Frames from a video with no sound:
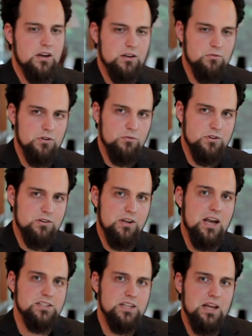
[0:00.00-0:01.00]
and what, and, what the
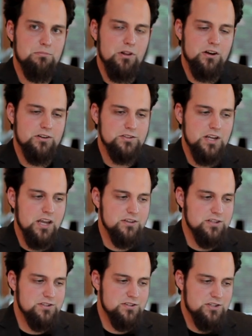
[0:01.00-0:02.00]
guys at know, AdBlock are saying is
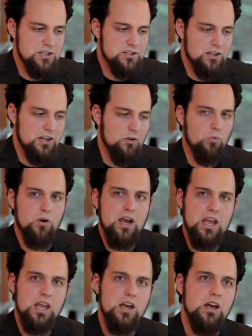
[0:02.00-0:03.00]
it's money. essentially a
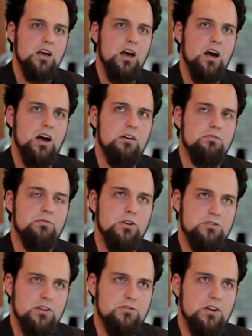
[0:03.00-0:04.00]
way, uh,
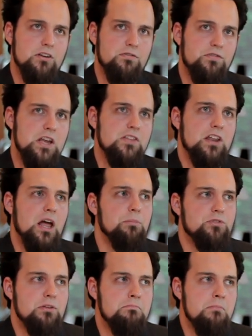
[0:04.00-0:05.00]
it's, it's like a fee that
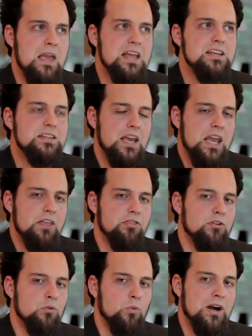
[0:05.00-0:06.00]
helps them maintain
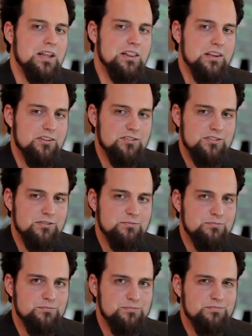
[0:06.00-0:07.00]
their whitelist,
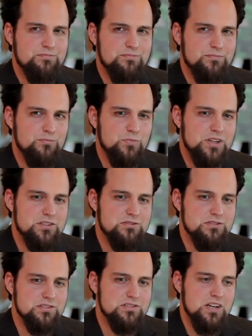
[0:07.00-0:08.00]
which
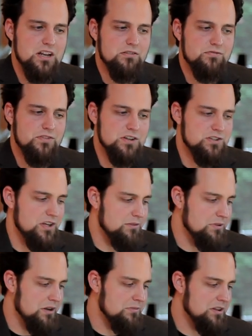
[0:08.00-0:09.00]
is kind of fishy.
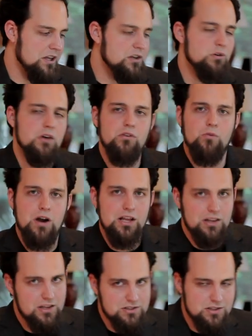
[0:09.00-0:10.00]
But I mean, they do have a
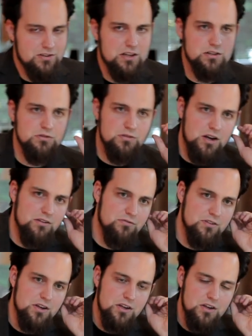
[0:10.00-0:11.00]
whitelist and they do have,
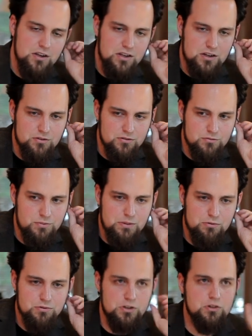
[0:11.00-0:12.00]
you know,
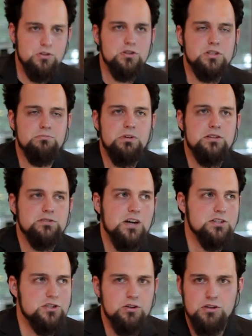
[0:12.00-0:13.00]
people, you can submit
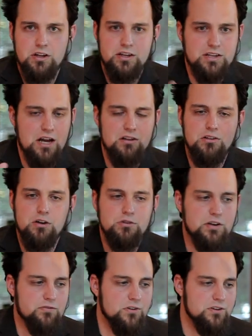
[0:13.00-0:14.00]
sites, you can like download
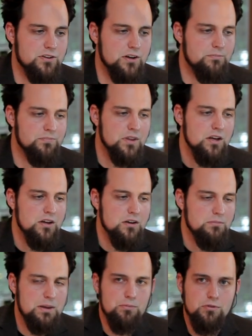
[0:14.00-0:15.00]
different um,
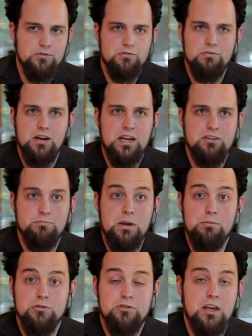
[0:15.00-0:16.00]
people's, I guess,
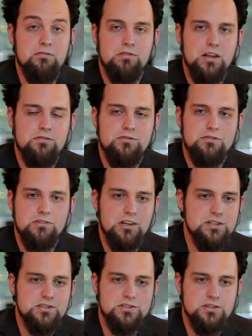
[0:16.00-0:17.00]
people's safe lists,
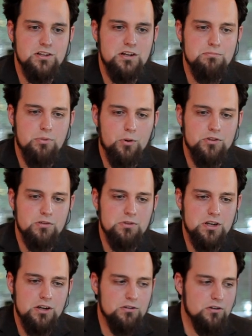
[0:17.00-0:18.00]
lists and then import them
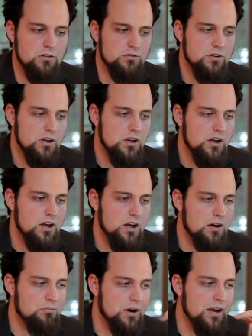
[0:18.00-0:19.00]
into your own
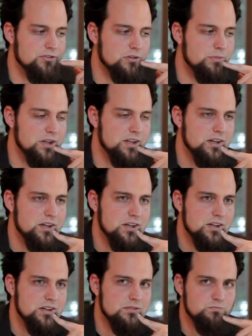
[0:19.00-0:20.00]
uh, browser. But
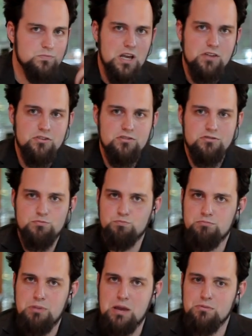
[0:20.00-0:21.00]
yeah, this is
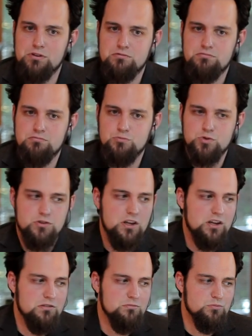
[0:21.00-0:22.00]
payment so they
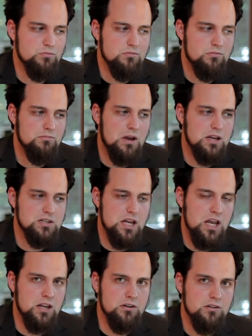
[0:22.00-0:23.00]
can
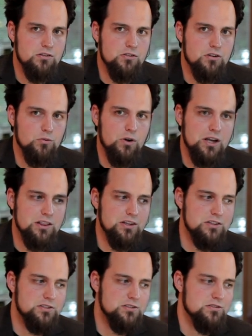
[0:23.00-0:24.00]
maintain their
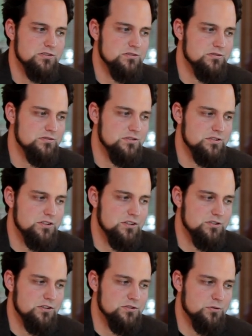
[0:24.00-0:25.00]
whitelist. It
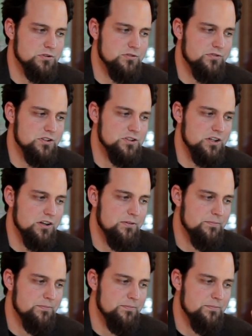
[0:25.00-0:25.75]
sounds all sorts of fishy.